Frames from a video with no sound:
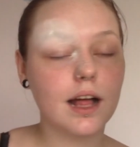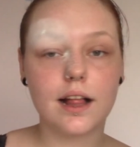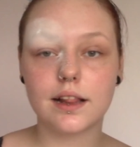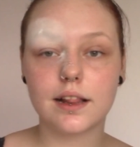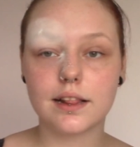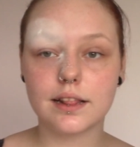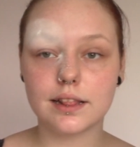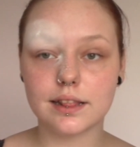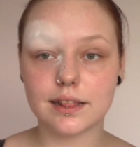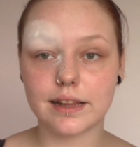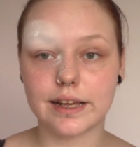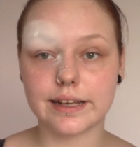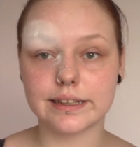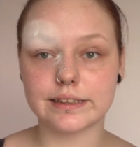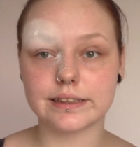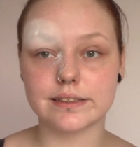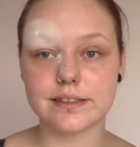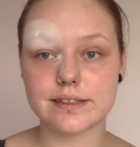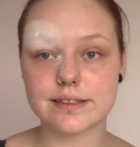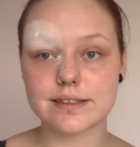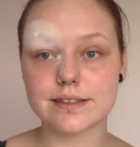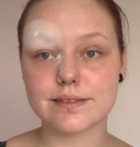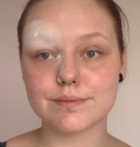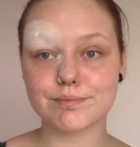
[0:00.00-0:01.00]
Like
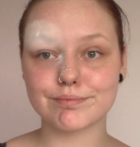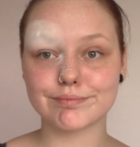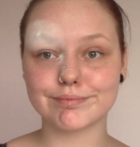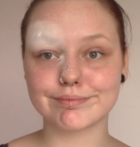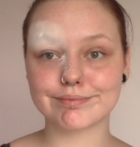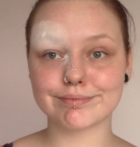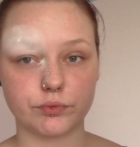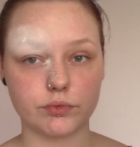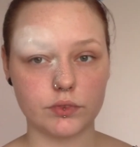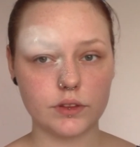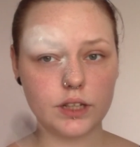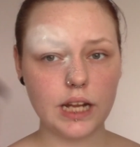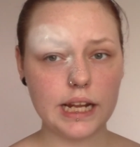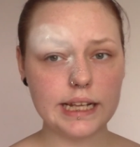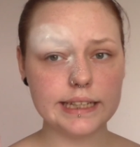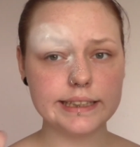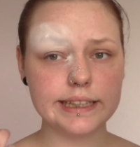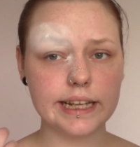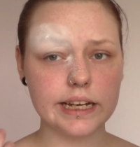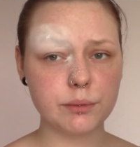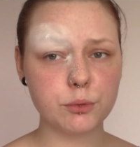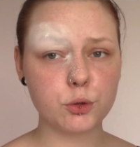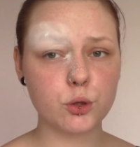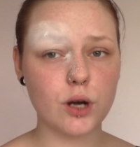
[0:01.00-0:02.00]
this.
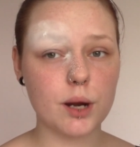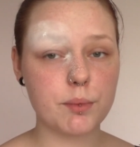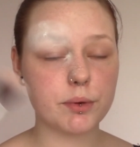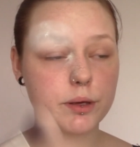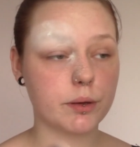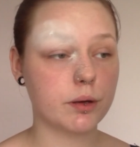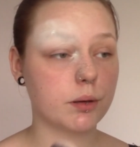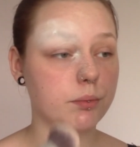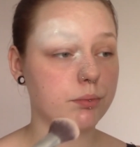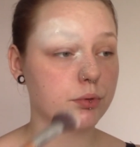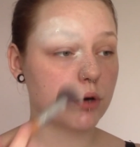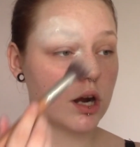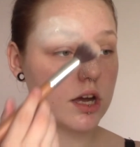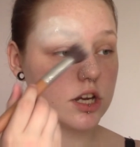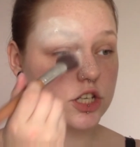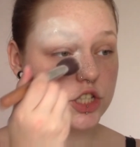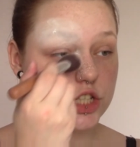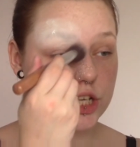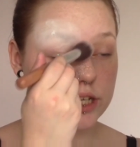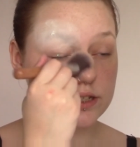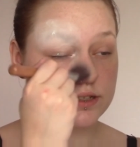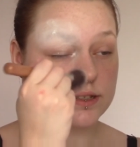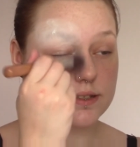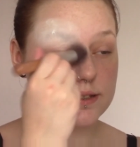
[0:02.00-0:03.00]
Then I'm grabbing a brush
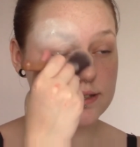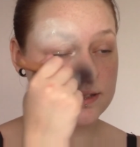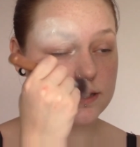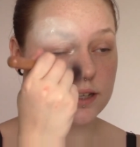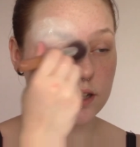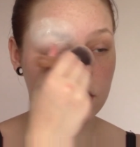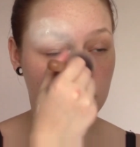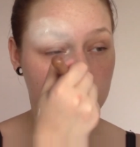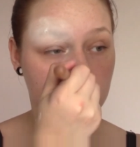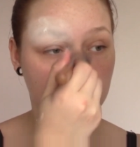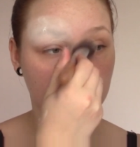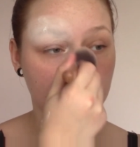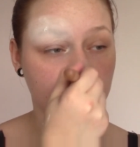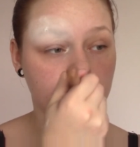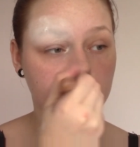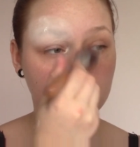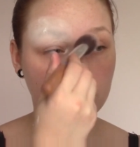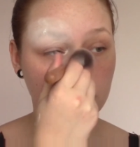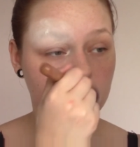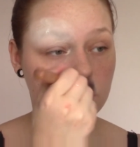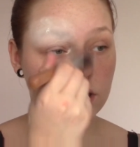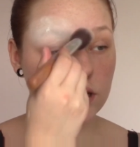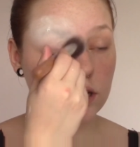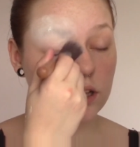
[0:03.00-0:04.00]
and dusting off
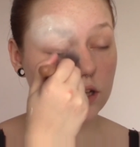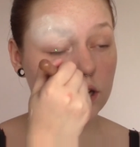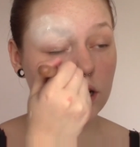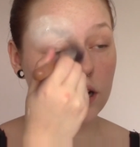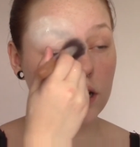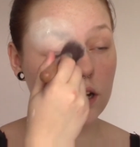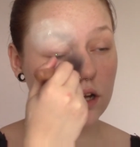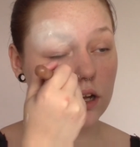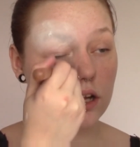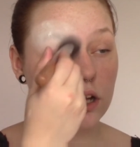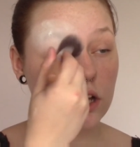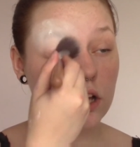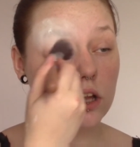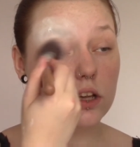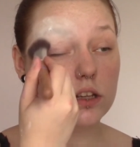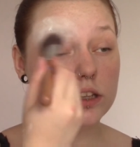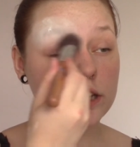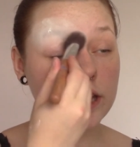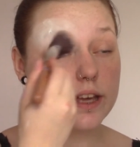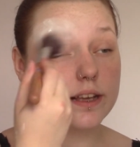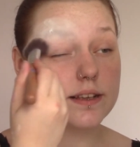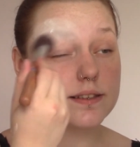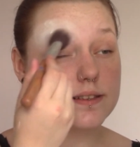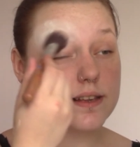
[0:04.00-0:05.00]
all the
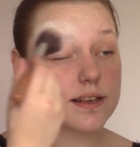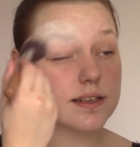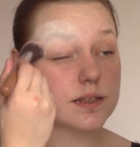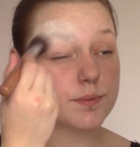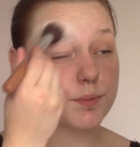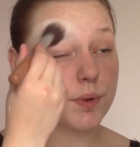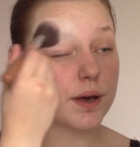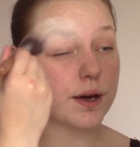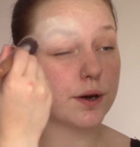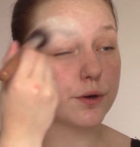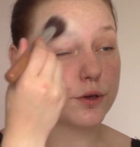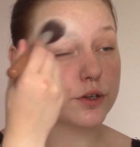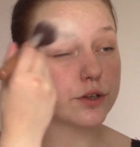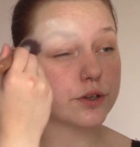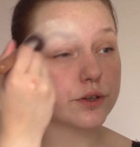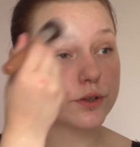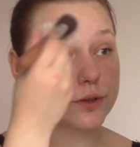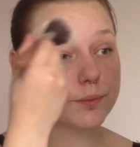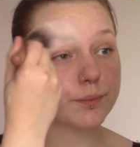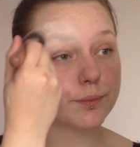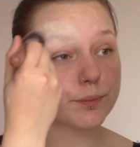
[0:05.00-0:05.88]
excess powder.